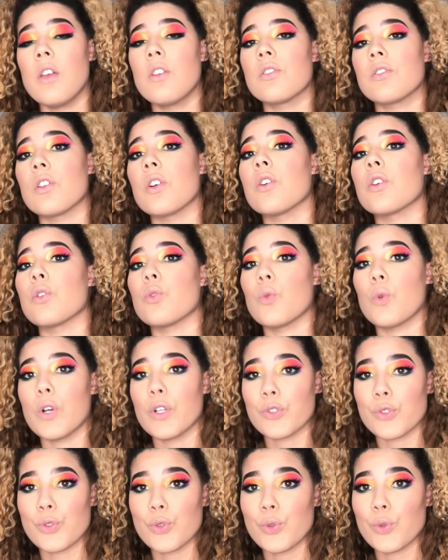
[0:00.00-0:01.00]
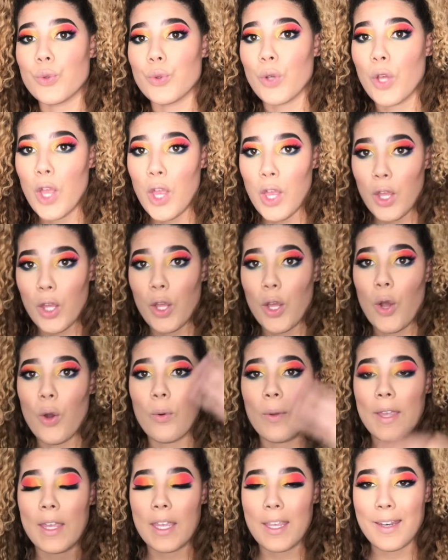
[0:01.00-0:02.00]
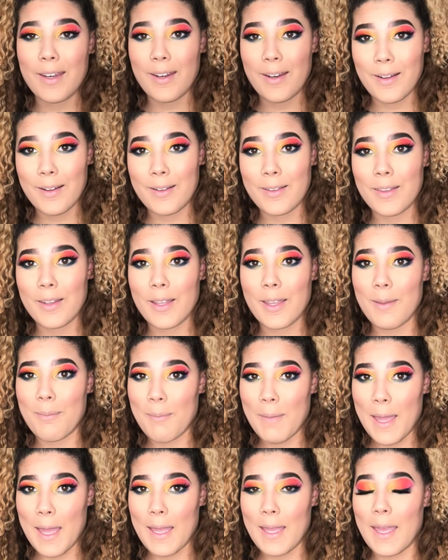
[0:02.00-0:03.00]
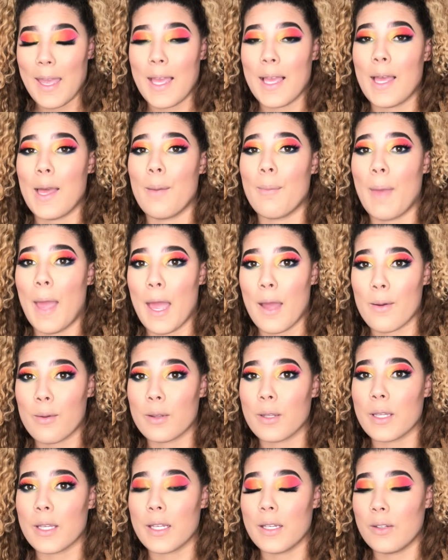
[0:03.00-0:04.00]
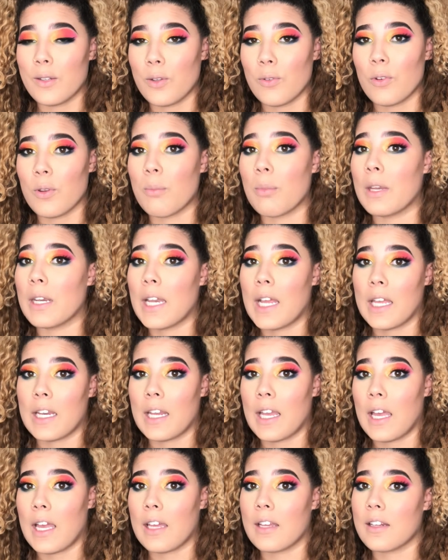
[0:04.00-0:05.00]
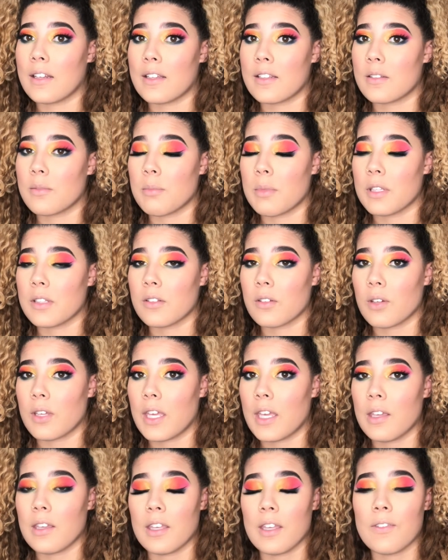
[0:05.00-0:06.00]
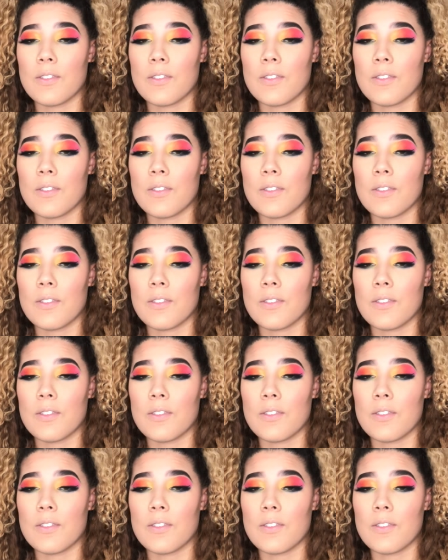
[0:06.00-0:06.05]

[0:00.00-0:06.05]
So you want to go in looking matte and come out looking dewy, but not a hot ass mess, okay?